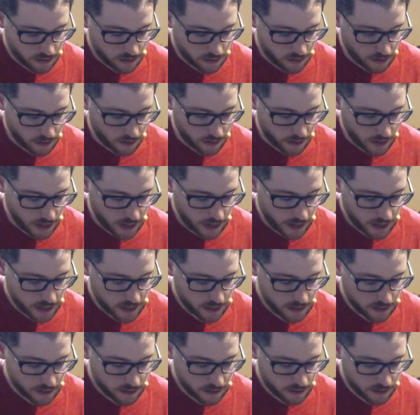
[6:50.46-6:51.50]
Our A.
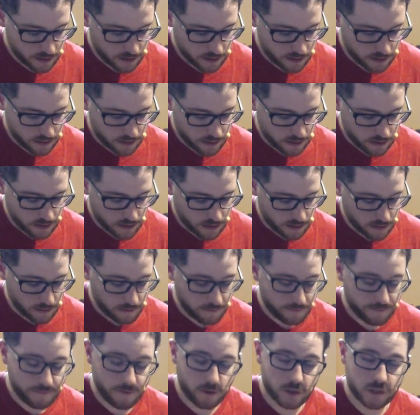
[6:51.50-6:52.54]

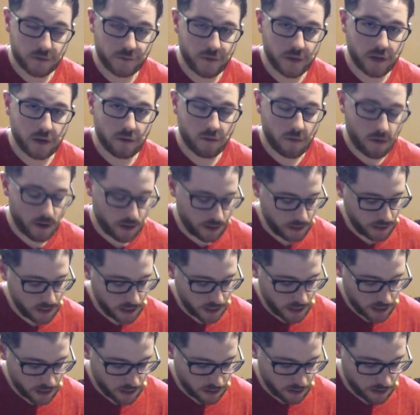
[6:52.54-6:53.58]
First finger on
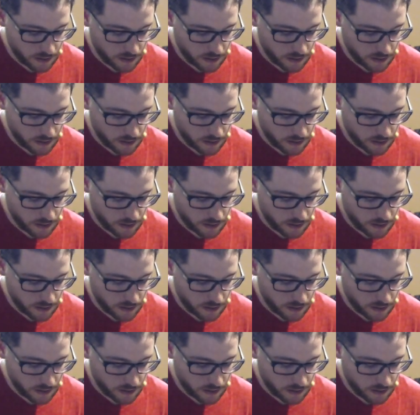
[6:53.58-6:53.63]
E.